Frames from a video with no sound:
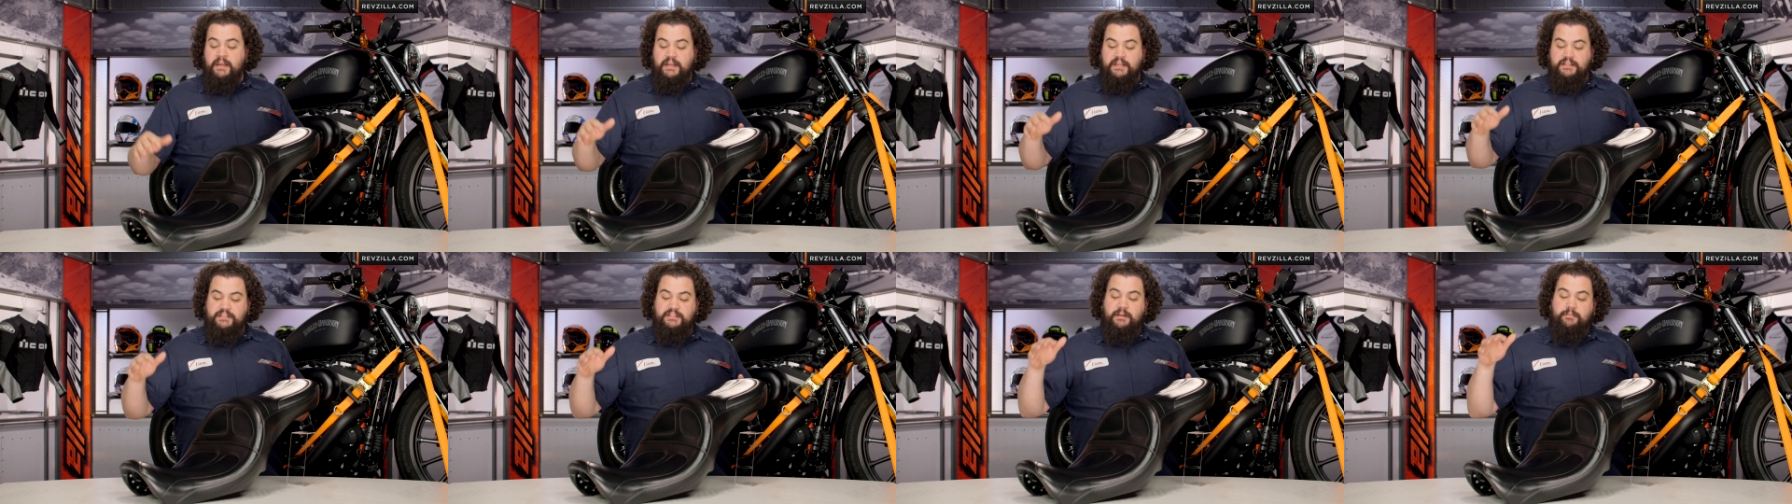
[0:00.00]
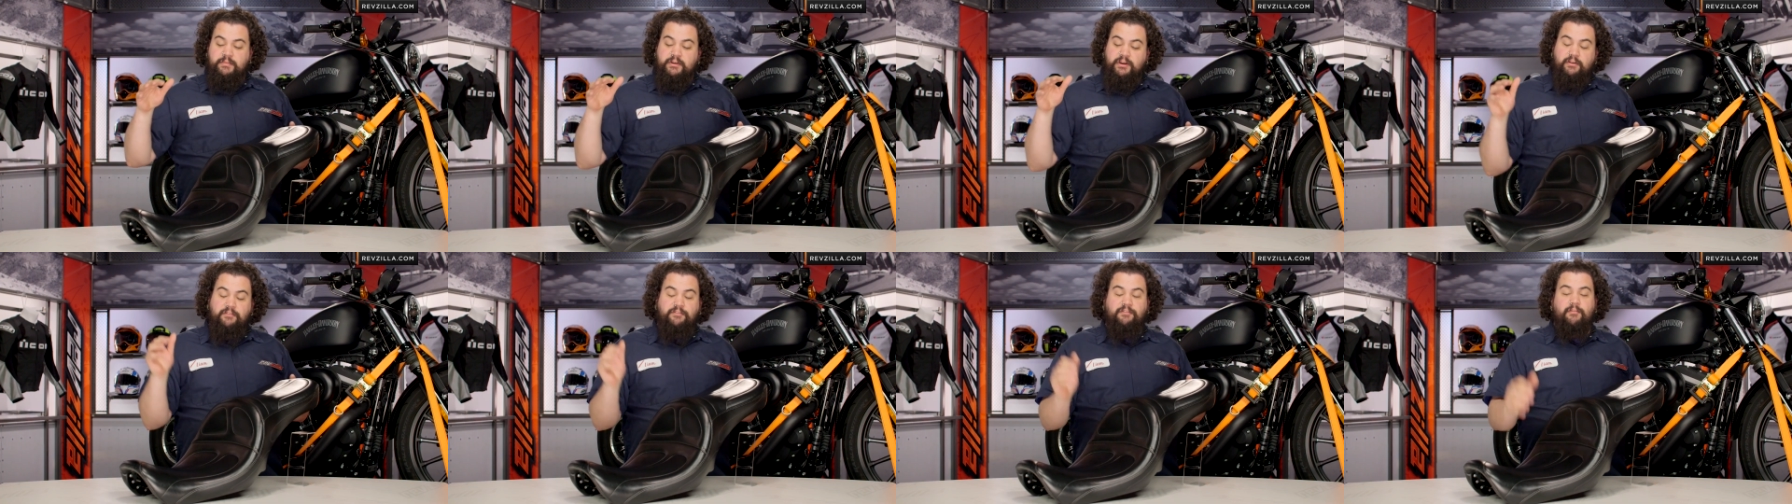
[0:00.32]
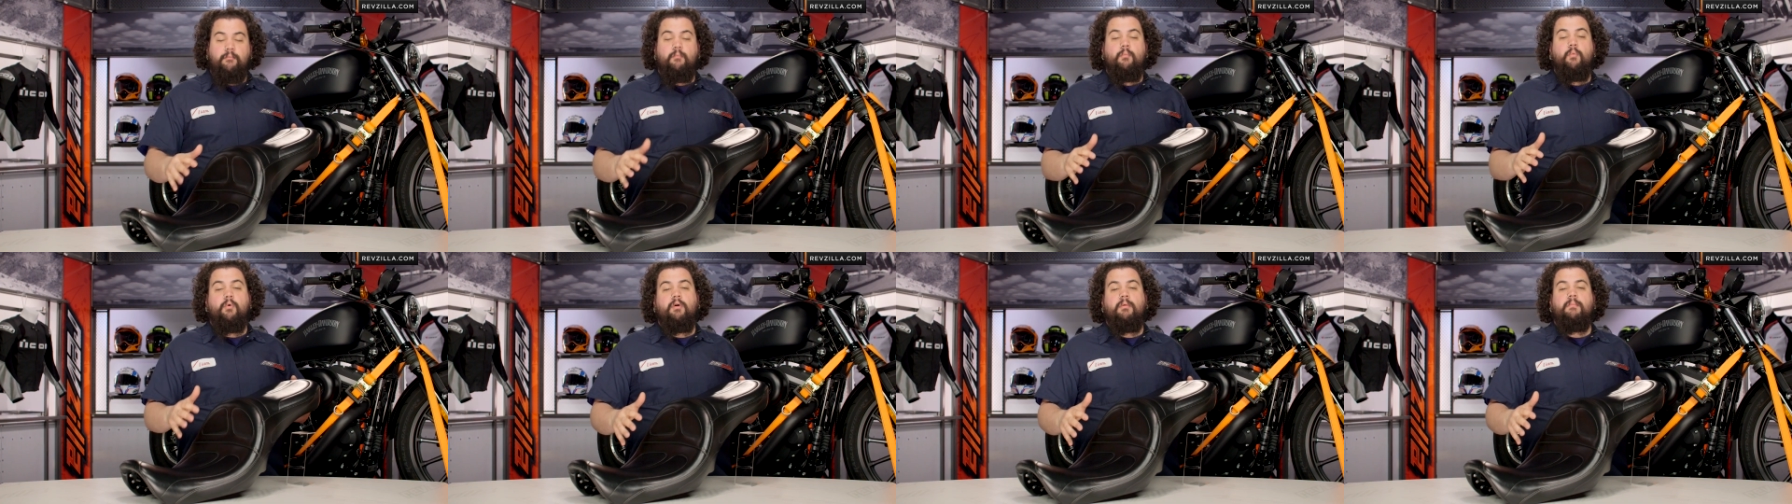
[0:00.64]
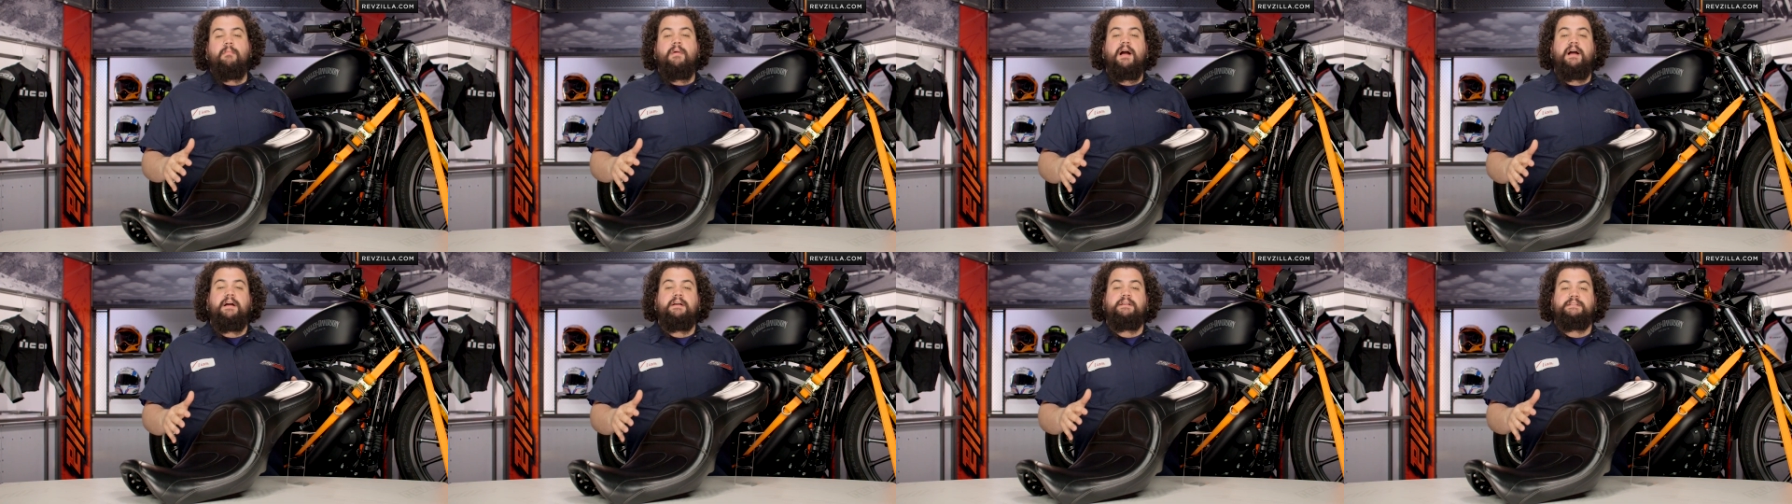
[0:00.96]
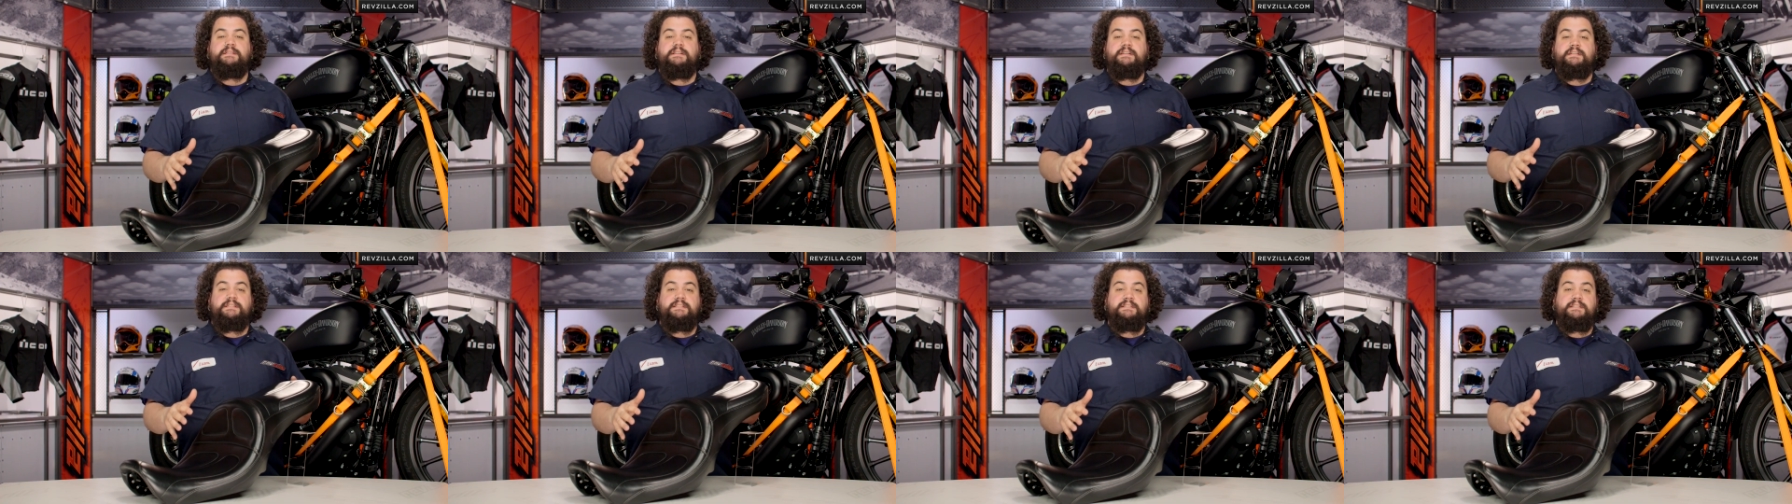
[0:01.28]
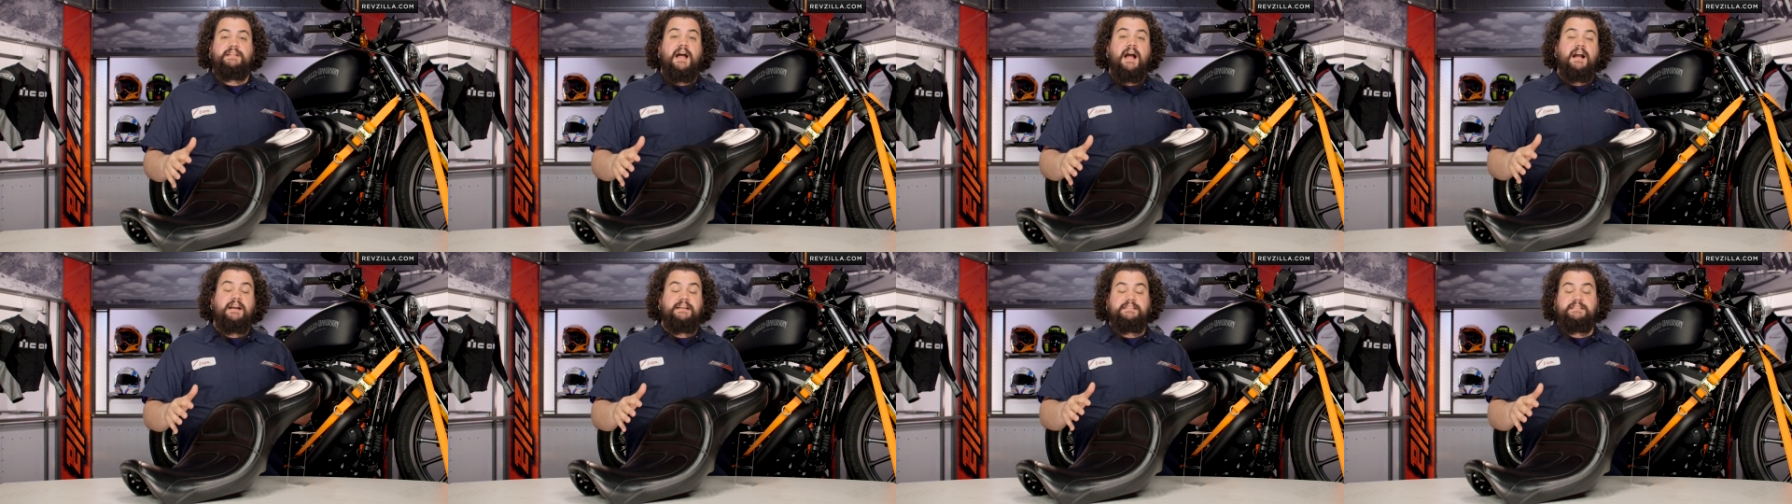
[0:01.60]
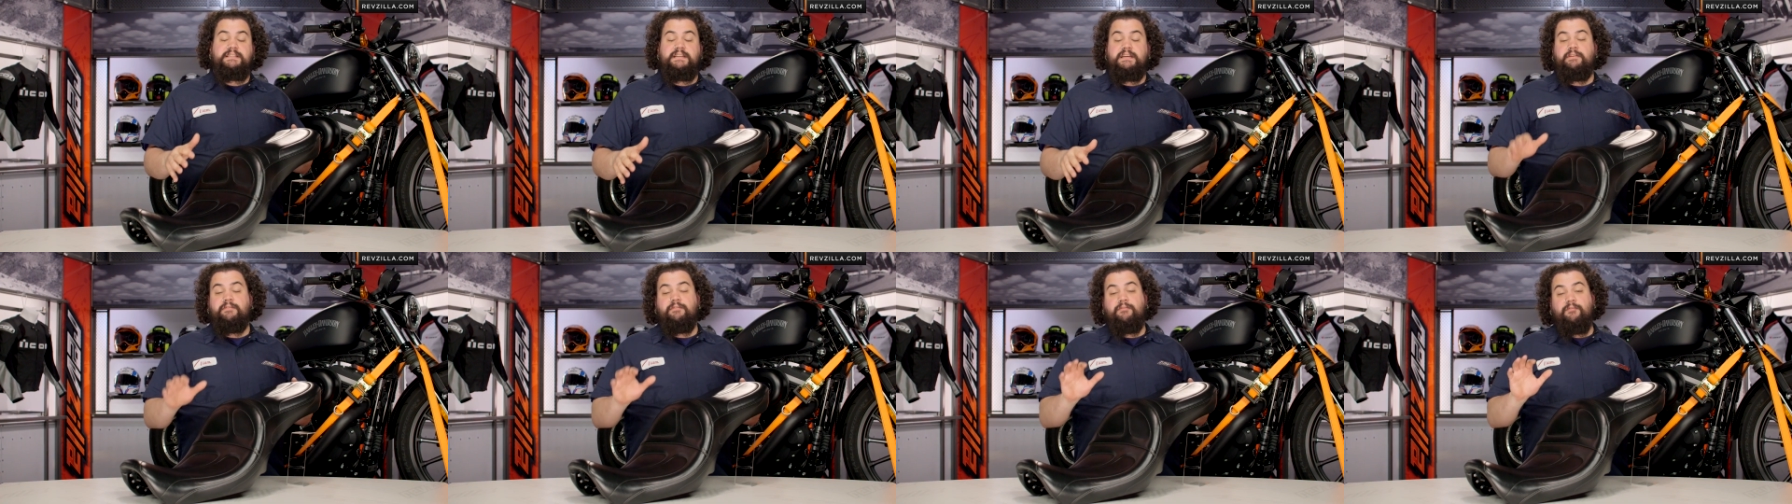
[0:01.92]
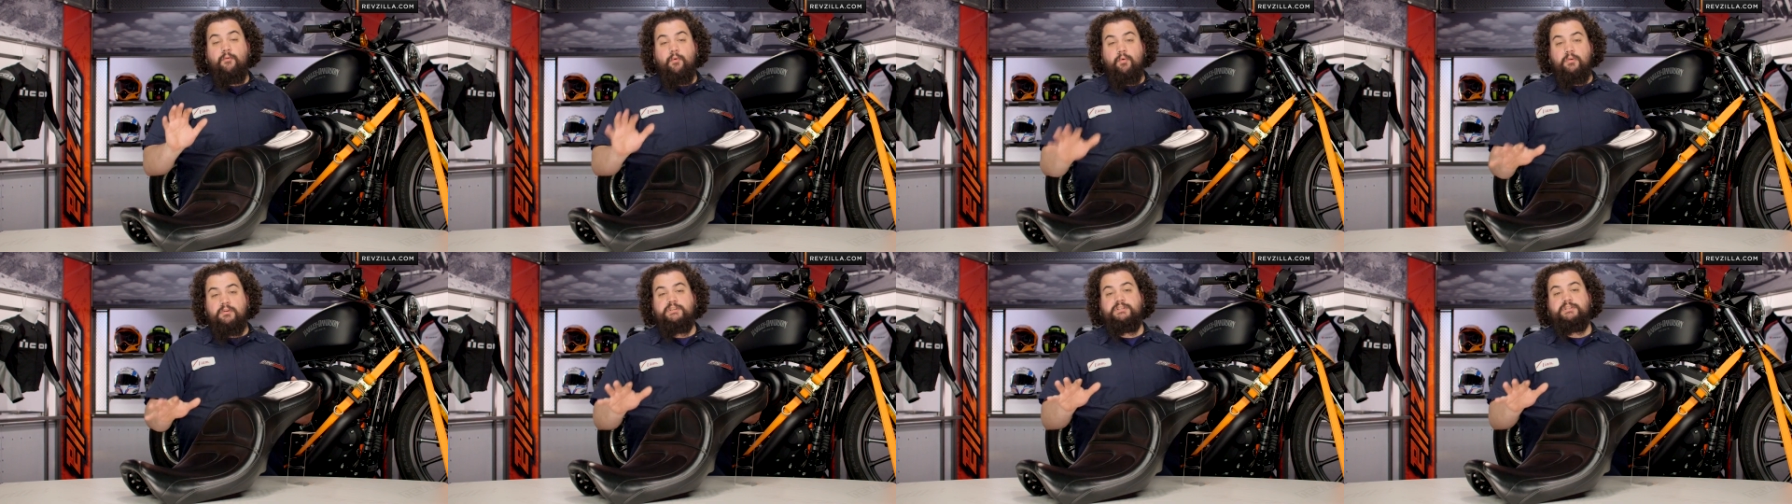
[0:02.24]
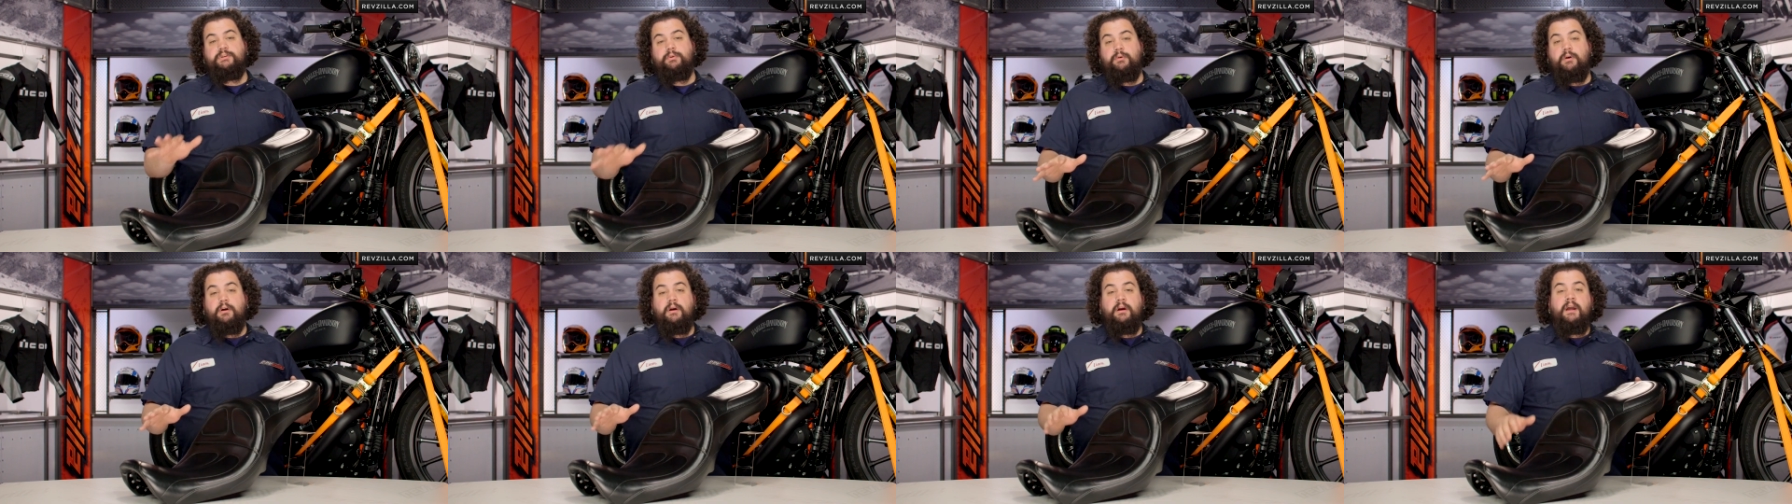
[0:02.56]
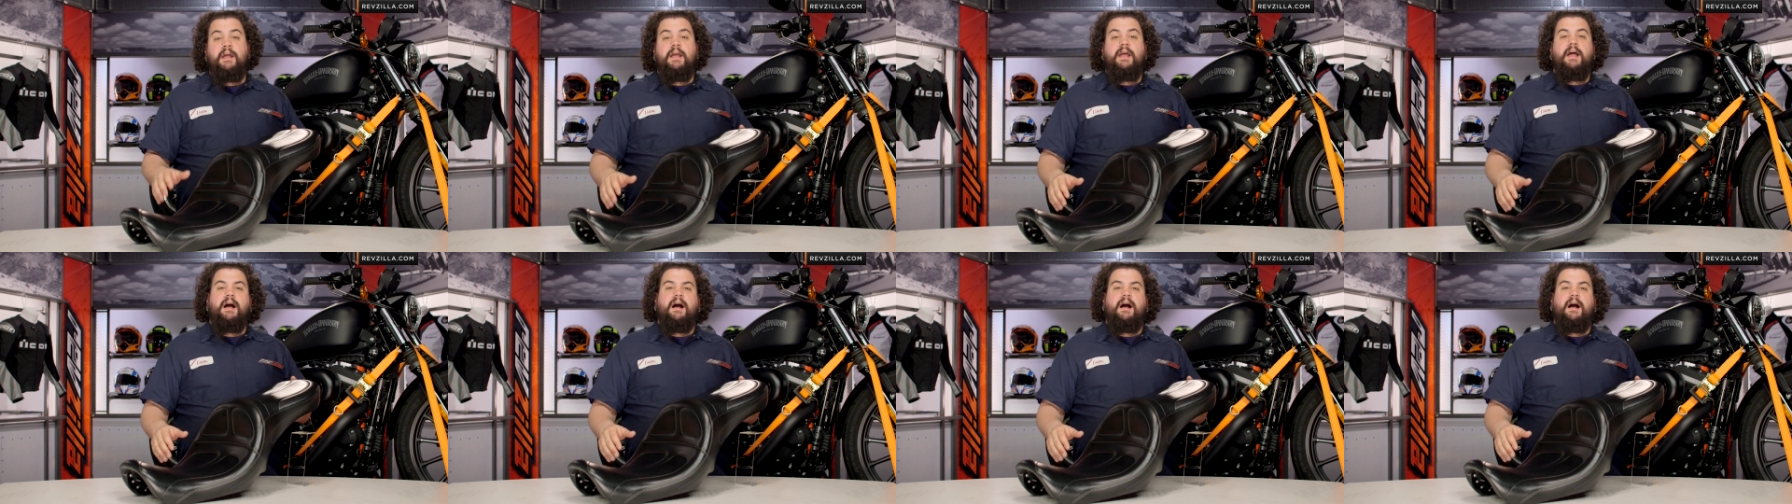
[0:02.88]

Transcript: It's gonna be good for more miles than a stock seat for sure.